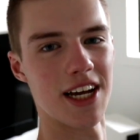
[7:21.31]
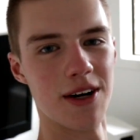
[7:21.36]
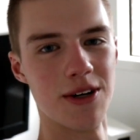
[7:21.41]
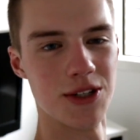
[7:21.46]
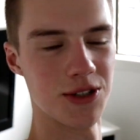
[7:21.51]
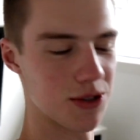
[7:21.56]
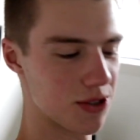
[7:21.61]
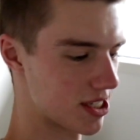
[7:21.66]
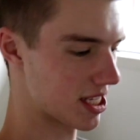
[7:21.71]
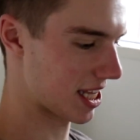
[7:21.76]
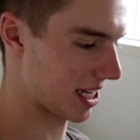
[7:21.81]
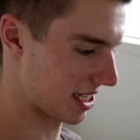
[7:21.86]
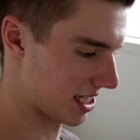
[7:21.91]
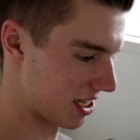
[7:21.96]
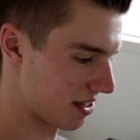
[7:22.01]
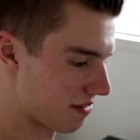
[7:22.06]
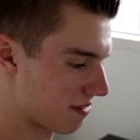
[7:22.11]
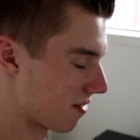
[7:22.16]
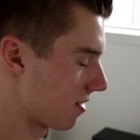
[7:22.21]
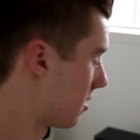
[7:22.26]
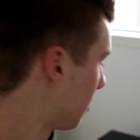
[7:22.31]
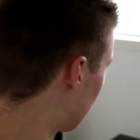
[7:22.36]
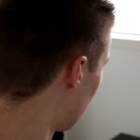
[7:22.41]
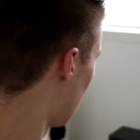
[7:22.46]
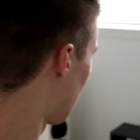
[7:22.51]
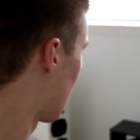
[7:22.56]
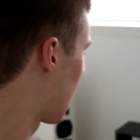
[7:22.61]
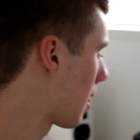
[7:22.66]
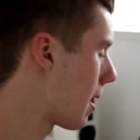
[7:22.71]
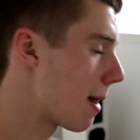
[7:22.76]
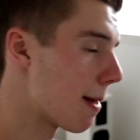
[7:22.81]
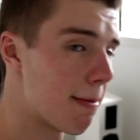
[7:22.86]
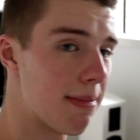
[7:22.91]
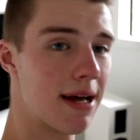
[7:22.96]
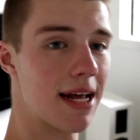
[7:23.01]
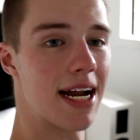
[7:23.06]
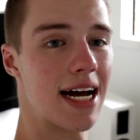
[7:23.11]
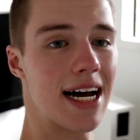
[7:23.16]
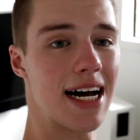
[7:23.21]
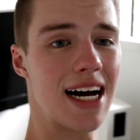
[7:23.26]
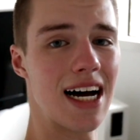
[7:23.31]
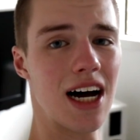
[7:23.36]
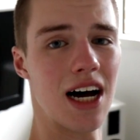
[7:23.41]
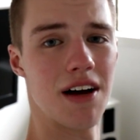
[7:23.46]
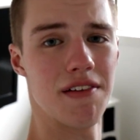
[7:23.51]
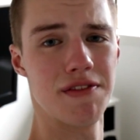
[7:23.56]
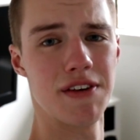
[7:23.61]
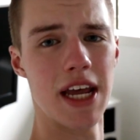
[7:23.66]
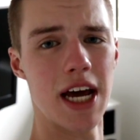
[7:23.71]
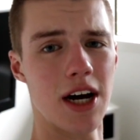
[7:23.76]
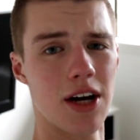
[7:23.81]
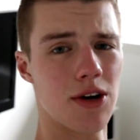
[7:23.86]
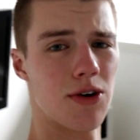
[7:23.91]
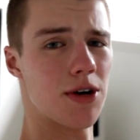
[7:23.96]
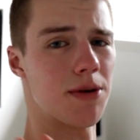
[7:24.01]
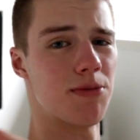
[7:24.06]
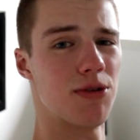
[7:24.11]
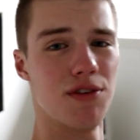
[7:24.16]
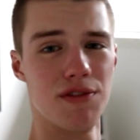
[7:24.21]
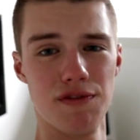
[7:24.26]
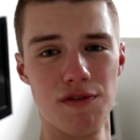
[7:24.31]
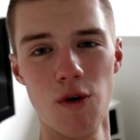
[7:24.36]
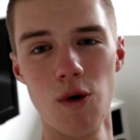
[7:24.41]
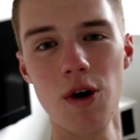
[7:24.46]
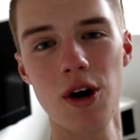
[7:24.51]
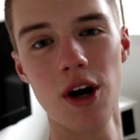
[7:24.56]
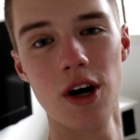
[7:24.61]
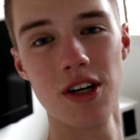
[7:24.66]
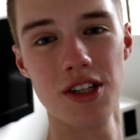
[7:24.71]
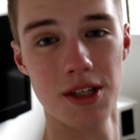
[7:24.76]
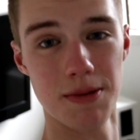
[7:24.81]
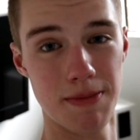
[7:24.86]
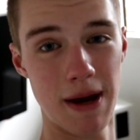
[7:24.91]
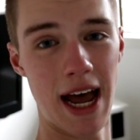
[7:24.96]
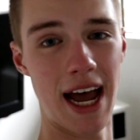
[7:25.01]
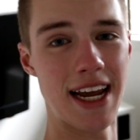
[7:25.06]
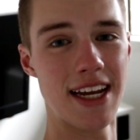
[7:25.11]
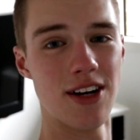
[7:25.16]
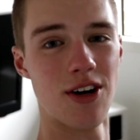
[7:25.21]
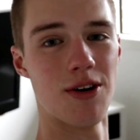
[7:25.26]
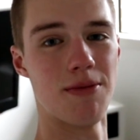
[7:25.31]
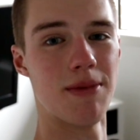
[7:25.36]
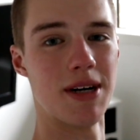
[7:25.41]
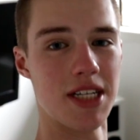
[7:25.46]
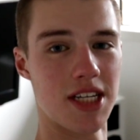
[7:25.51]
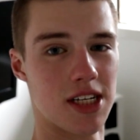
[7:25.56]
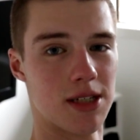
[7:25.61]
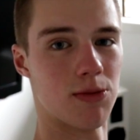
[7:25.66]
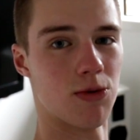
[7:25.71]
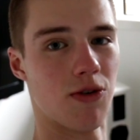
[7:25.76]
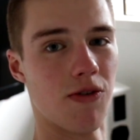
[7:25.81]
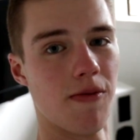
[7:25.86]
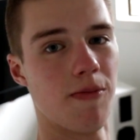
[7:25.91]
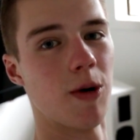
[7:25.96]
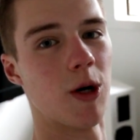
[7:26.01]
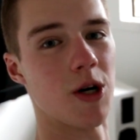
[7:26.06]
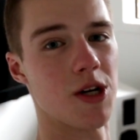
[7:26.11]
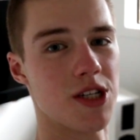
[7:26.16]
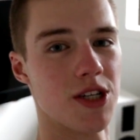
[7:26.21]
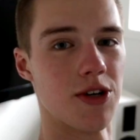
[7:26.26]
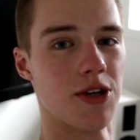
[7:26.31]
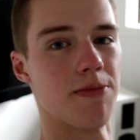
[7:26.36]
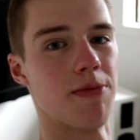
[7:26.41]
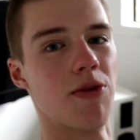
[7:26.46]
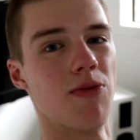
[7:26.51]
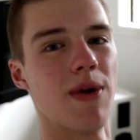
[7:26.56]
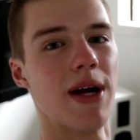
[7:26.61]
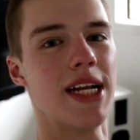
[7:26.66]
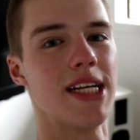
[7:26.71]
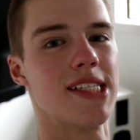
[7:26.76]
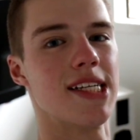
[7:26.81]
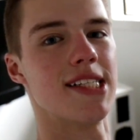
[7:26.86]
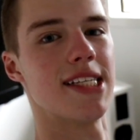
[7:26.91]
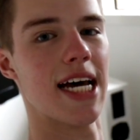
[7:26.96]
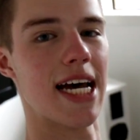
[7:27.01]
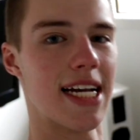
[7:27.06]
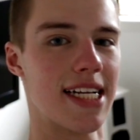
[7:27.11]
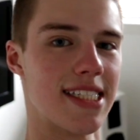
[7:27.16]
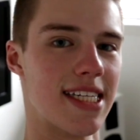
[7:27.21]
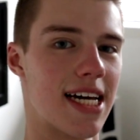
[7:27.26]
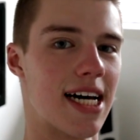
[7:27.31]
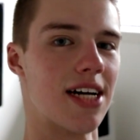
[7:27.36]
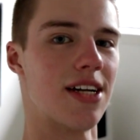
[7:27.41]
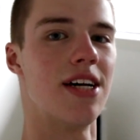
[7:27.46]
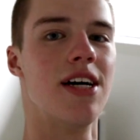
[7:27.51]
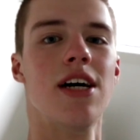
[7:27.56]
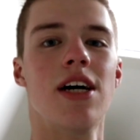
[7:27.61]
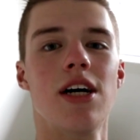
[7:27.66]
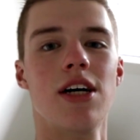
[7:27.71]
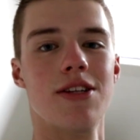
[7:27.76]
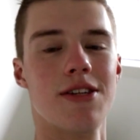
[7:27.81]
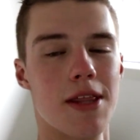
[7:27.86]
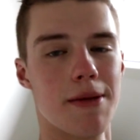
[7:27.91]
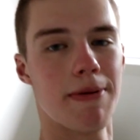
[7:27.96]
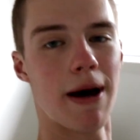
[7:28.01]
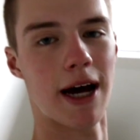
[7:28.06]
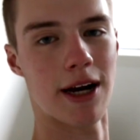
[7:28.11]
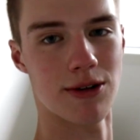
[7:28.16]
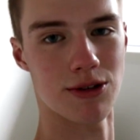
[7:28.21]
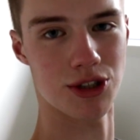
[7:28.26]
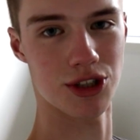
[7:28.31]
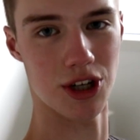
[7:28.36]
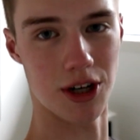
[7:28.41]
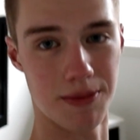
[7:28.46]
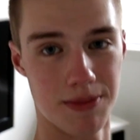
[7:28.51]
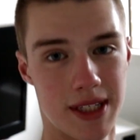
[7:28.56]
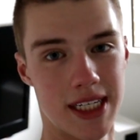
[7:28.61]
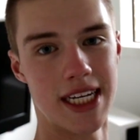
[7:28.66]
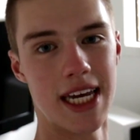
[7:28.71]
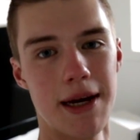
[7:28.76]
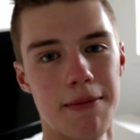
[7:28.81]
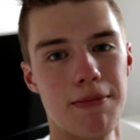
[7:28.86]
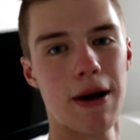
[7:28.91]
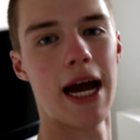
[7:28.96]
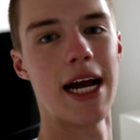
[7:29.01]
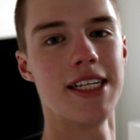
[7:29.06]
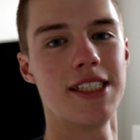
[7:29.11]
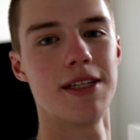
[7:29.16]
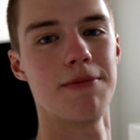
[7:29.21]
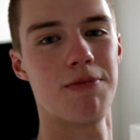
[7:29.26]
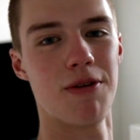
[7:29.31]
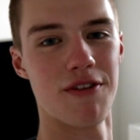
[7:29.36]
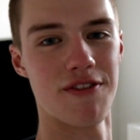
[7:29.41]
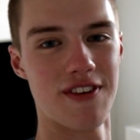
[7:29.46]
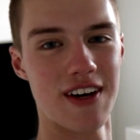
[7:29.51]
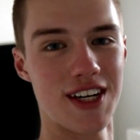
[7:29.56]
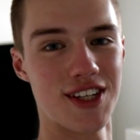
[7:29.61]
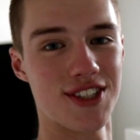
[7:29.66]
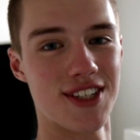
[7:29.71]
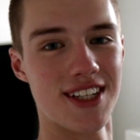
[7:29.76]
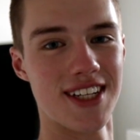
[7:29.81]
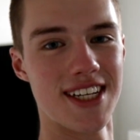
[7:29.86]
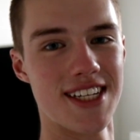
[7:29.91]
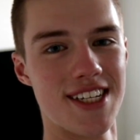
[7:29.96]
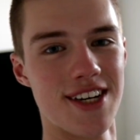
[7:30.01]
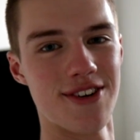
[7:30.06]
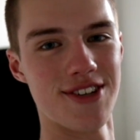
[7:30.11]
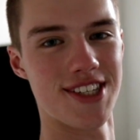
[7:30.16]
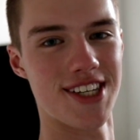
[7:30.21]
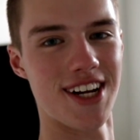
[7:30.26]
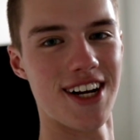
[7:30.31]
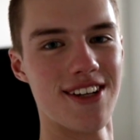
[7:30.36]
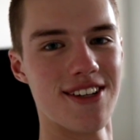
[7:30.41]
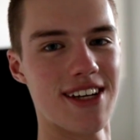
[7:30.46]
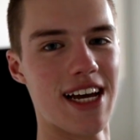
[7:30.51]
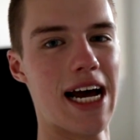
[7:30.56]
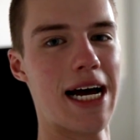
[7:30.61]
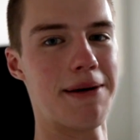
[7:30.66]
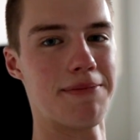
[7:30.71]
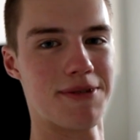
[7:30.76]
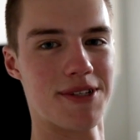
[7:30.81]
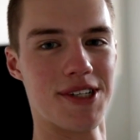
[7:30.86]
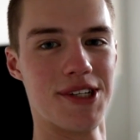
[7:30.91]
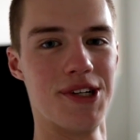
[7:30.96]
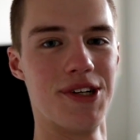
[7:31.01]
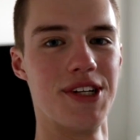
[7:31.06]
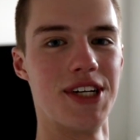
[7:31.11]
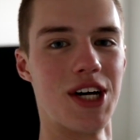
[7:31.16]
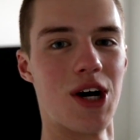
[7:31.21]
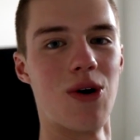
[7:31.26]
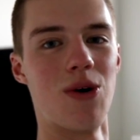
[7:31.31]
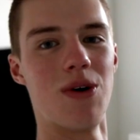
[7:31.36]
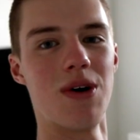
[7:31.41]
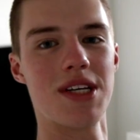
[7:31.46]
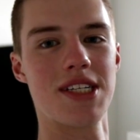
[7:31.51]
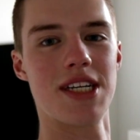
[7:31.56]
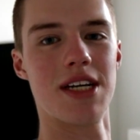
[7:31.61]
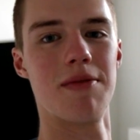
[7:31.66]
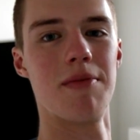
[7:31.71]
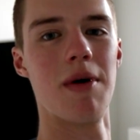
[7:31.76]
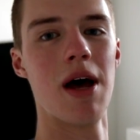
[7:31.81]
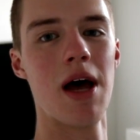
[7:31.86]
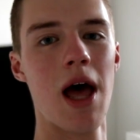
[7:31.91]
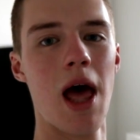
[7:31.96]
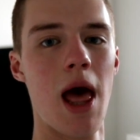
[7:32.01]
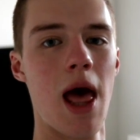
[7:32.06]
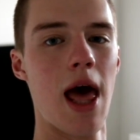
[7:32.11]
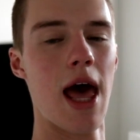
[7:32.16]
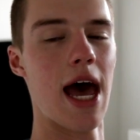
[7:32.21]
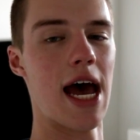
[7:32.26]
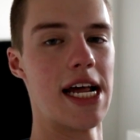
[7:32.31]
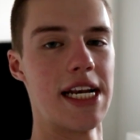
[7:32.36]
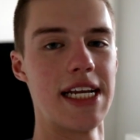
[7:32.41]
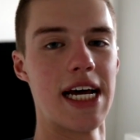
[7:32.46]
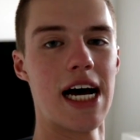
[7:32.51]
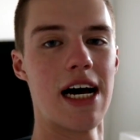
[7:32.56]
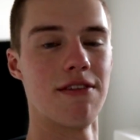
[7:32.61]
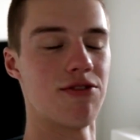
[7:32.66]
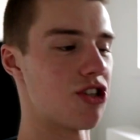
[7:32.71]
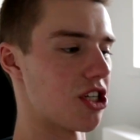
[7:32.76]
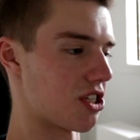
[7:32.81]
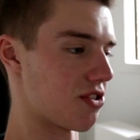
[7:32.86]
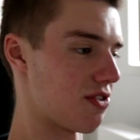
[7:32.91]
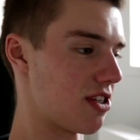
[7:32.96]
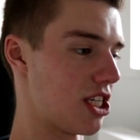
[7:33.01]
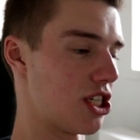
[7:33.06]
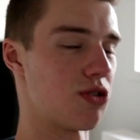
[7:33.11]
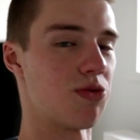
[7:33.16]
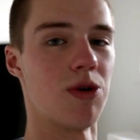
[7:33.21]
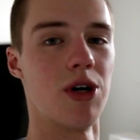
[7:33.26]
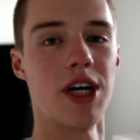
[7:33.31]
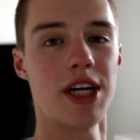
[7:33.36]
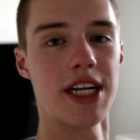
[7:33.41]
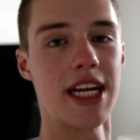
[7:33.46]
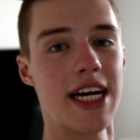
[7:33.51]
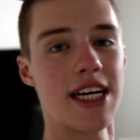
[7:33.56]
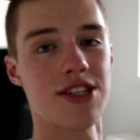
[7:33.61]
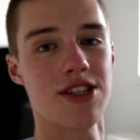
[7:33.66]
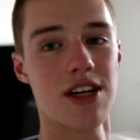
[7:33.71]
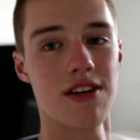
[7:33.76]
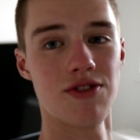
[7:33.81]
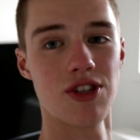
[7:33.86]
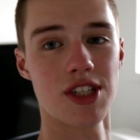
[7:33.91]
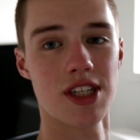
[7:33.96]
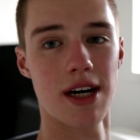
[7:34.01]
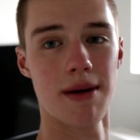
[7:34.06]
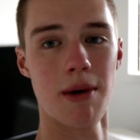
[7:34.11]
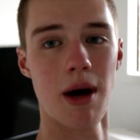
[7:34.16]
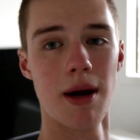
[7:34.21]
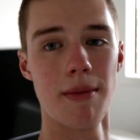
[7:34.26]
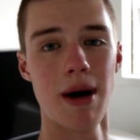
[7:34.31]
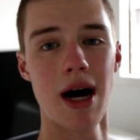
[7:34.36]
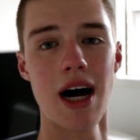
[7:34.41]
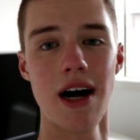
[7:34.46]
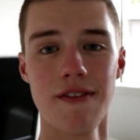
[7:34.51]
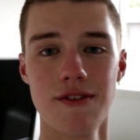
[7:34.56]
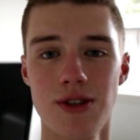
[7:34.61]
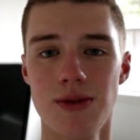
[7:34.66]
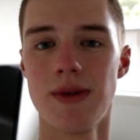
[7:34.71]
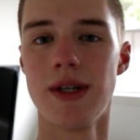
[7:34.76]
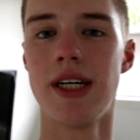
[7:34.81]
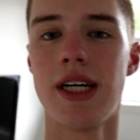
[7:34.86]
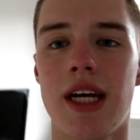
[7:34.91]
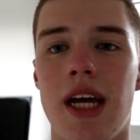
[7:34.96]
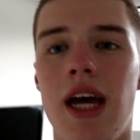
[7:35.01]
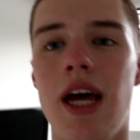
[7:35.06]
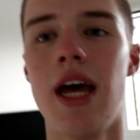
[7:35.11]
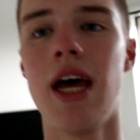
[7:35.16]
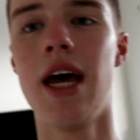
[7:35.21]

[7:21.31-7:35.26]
to go and do something different. But I've now gone to put 4 coats of paint on my subwoofer box so it'll be ready to take down to the panel shop to get painted professionally, so it's going to look absolutely awesome. And just finished work now, so I've just come home after work.